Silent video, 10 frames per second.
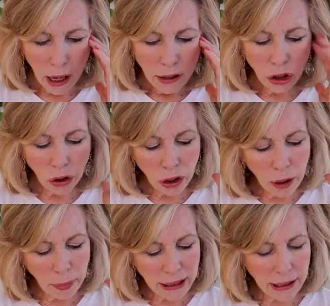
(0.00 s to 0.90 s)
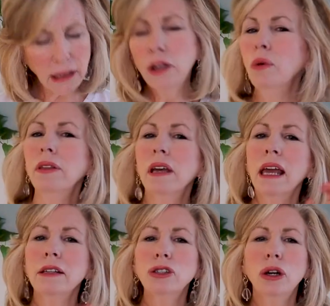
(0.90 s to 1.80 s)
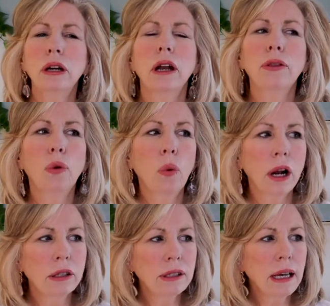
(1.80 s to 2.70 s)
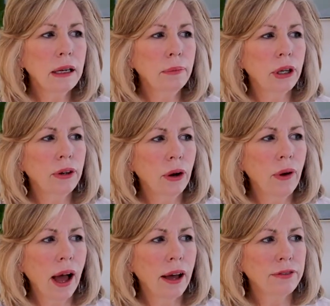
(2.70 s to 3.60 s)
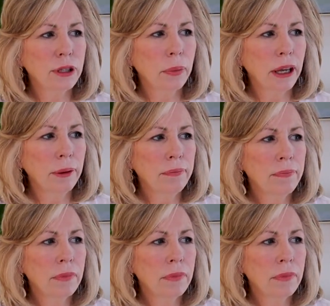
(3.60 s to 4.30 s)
So you could be dealing with a cancer or another water sign, but you don't have to be.